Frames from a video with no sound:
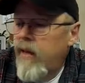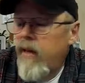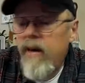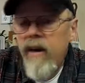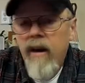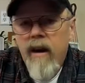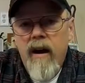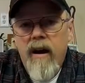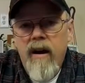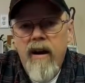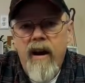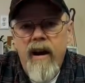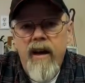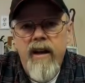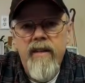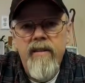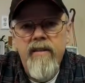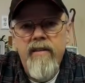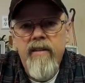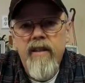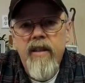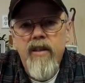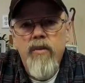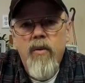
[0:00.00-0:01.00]
Alright,
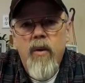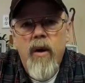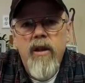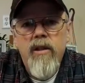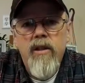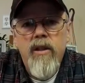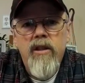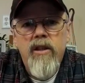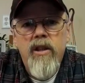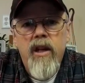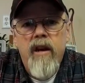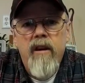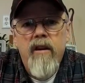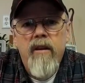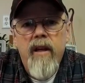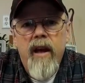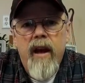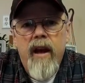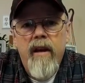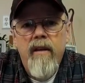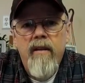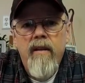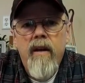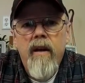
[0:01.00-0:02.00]
just wanted to share
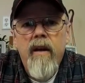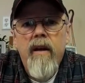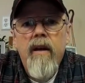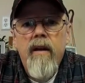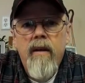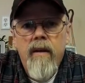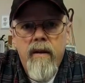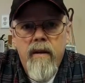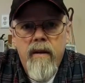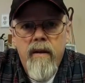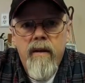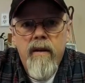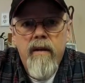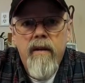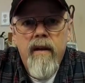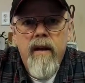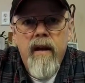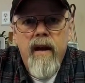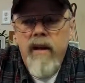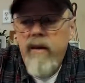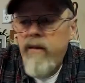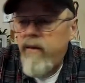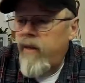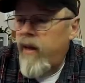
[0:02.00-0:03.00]
that.
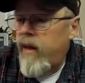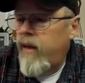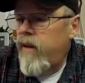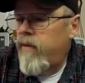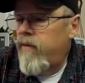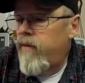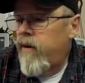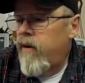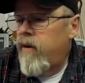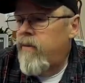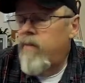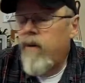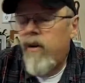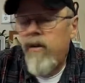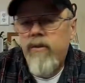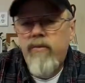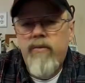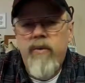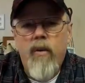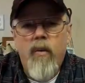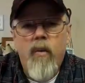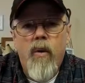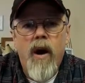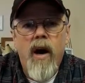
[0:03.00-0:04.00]
Hey, thank you very much
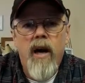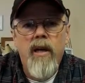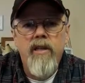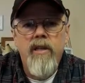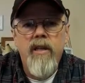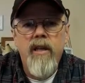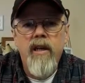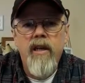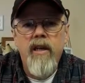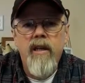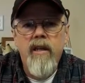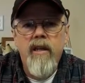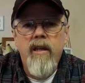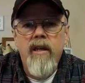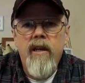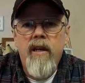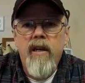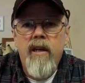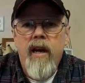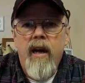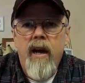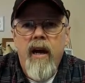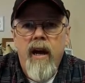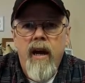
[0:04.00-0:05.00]
for watching,
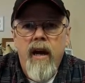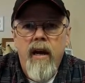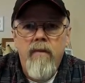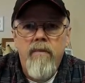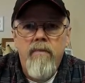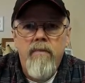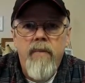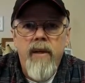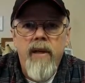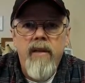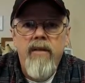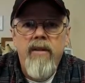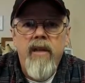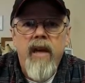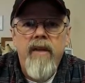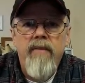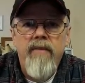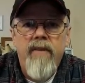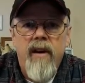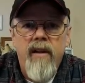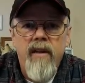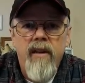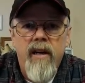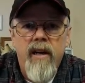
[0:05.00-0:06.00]
and be safe
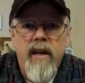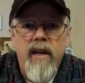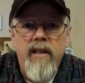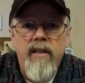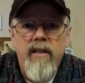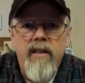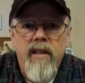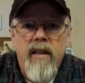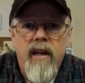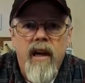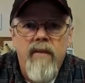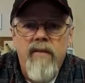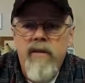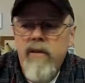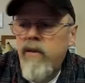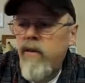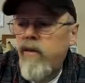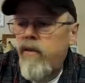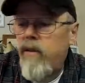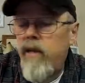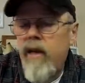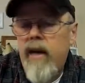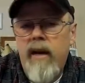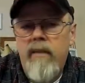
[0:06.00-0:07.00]
on the ice and have a good
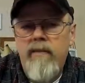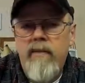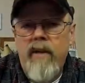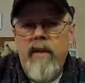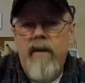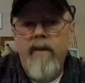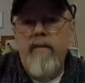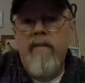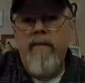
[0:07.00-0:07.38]
time there.